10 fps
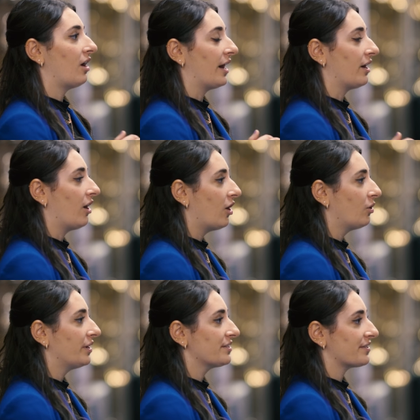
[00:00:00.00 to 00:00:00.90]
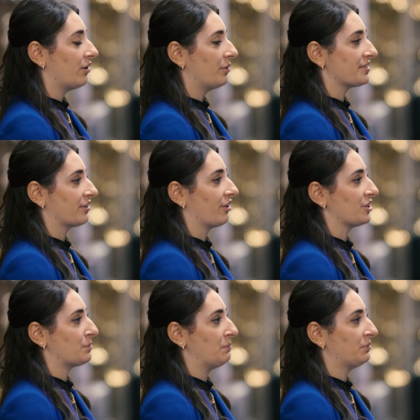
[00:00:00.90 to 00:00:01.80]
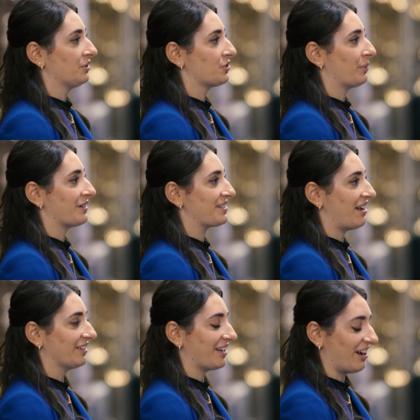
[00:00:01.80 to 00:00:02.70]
I always, always encourage people to wear solid